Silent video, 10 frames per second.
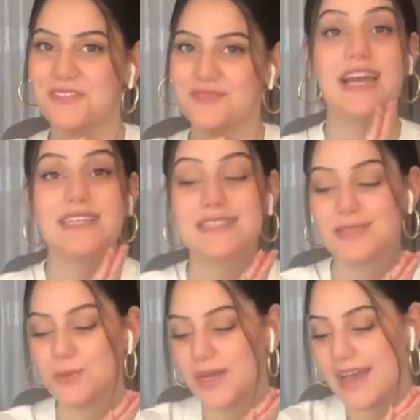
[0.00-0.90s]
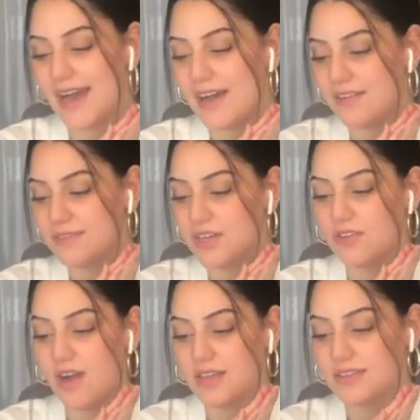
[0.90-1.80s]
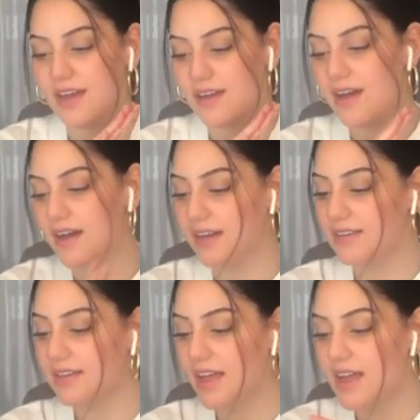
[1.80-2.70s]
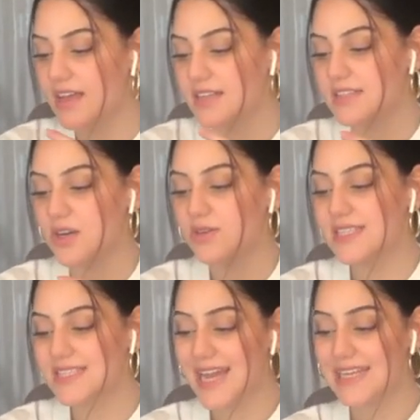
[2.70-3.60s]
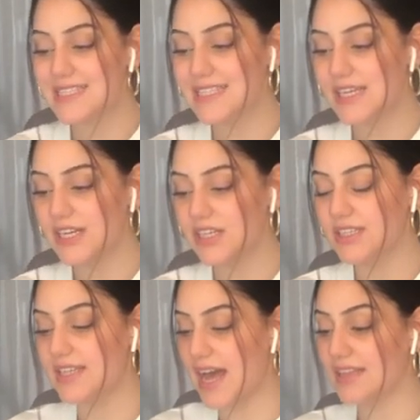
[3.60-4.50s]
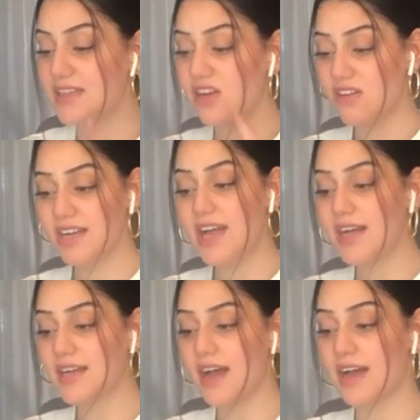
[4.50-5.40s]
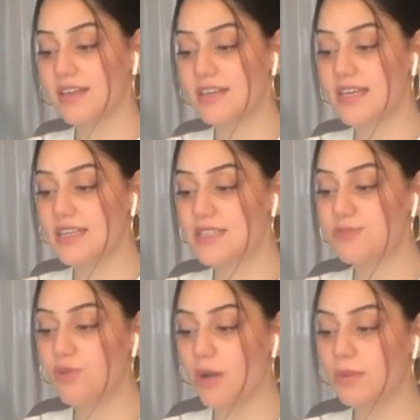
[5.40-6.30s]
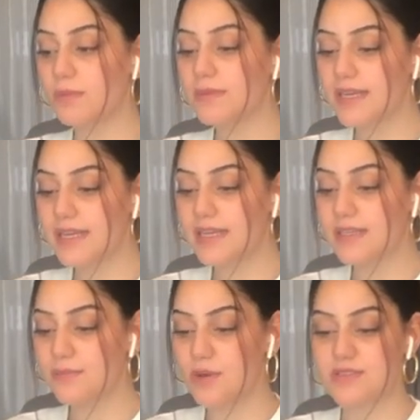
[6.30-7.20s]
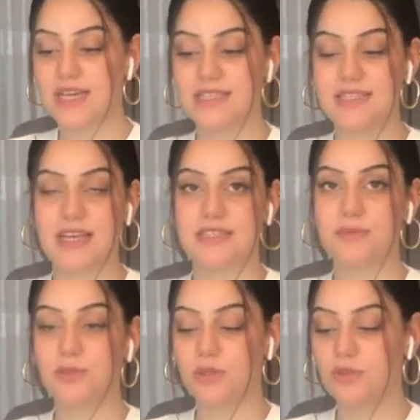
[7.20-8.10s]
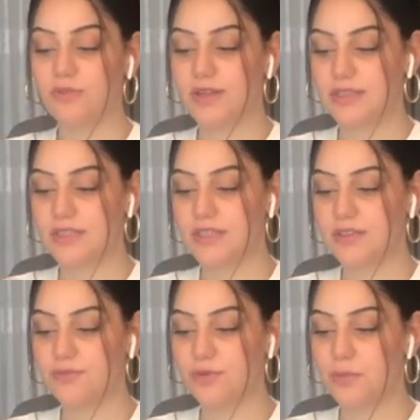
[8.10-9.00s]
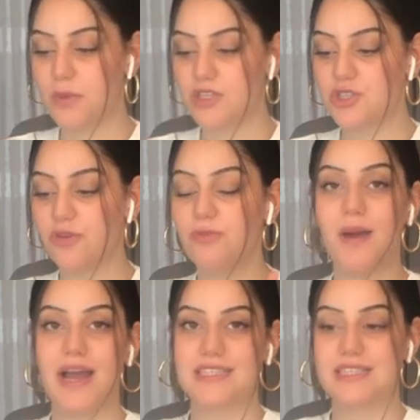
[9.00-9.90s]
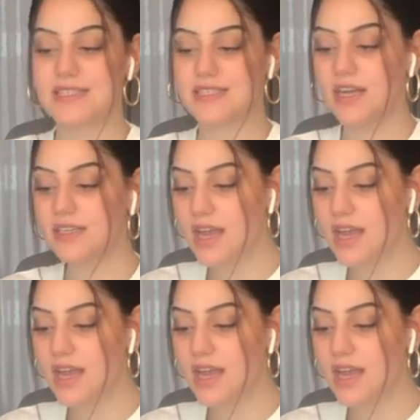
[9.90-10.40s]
Next, we have Naran Kaghan. So it says here that Naran Kaghan is probably the most accessible valley for much of Pakistan.